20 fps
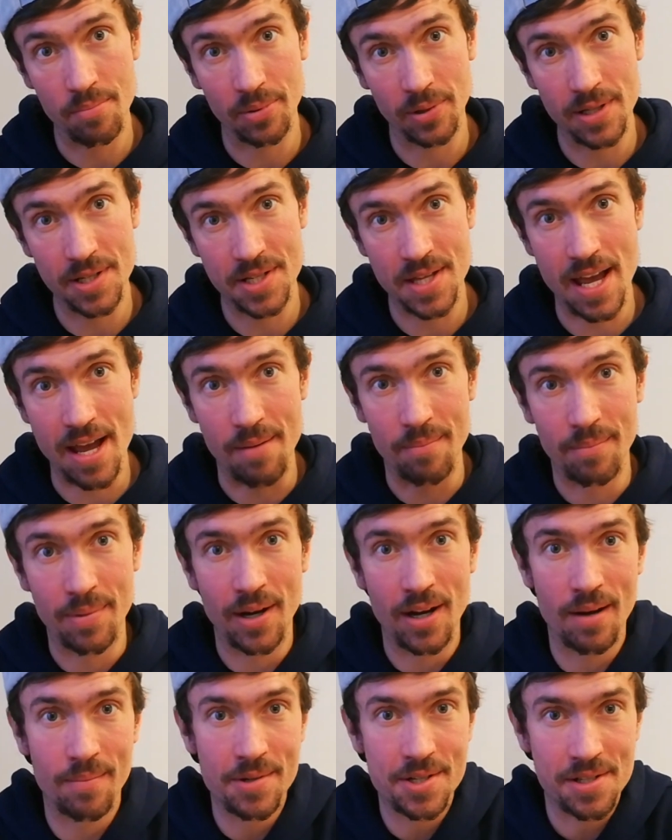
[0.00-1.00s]
Simple as
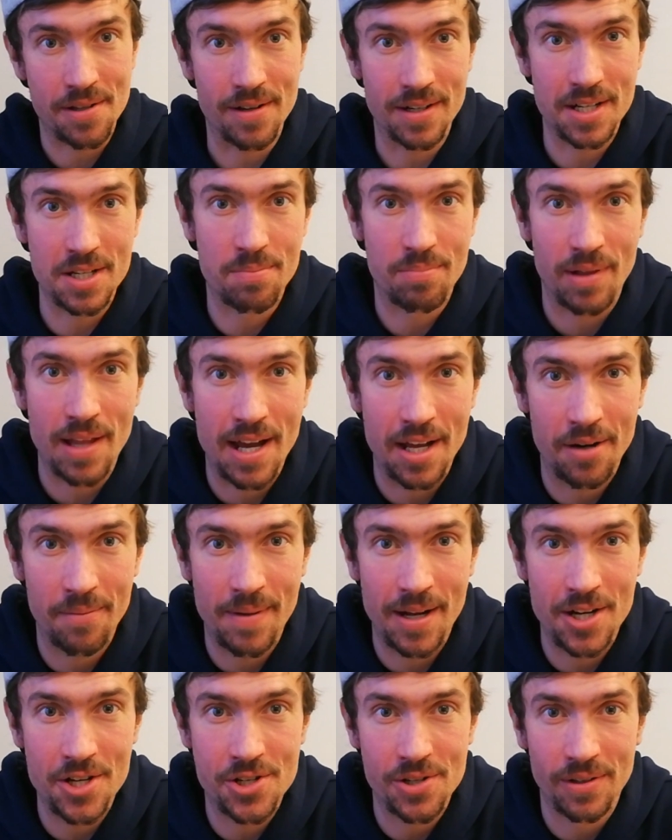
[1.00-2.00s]
that, Bob. As long as
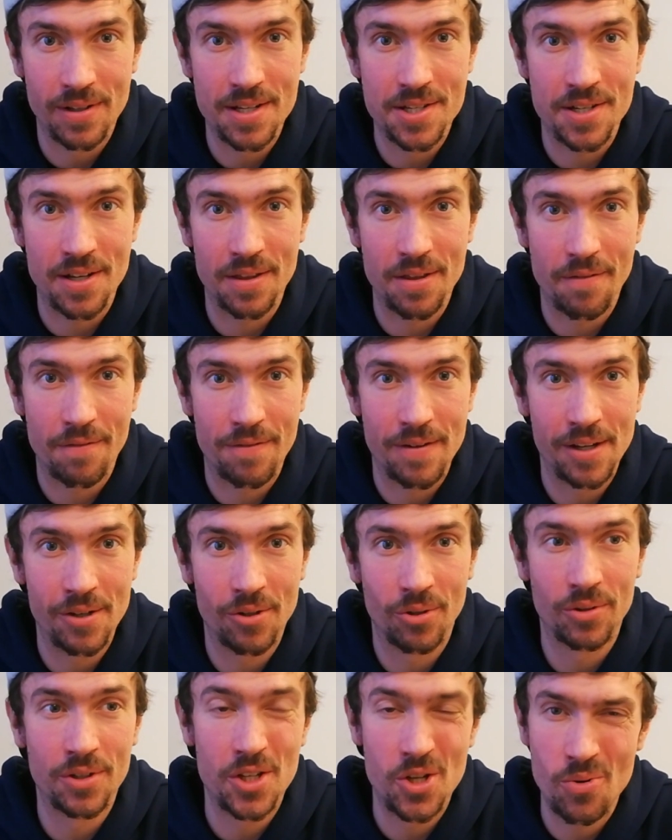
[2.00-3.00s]
Platinum Angel is on the
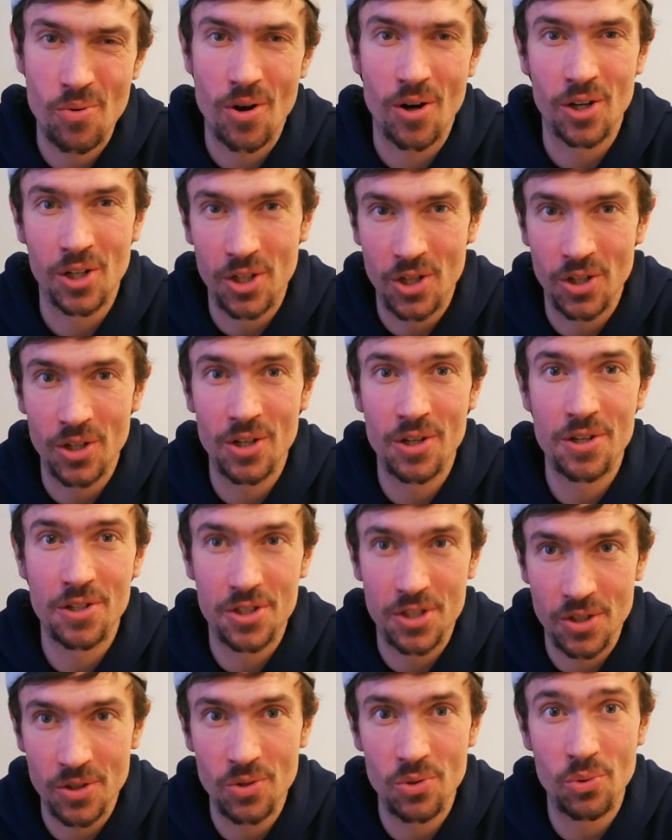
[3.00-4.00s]
field, you are
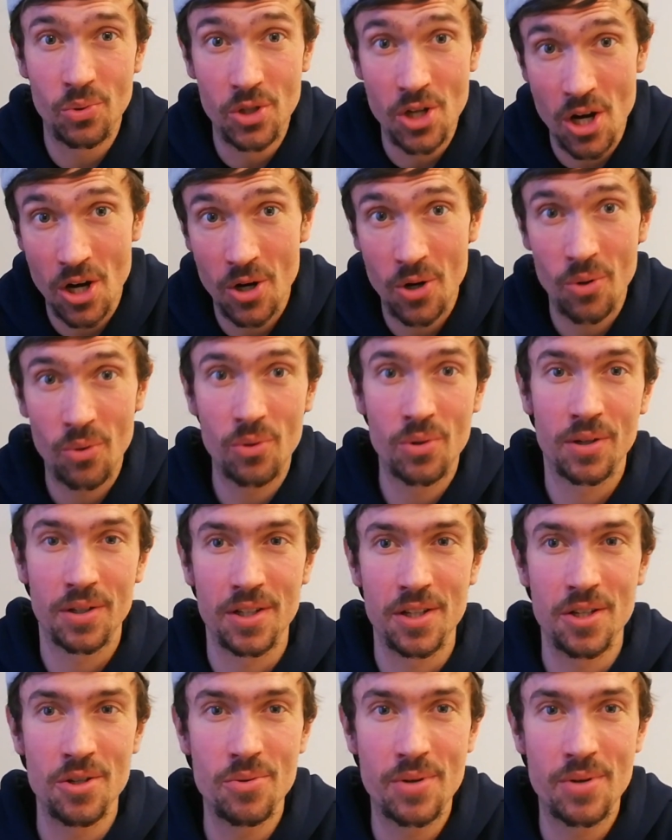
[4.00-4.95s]
good to go.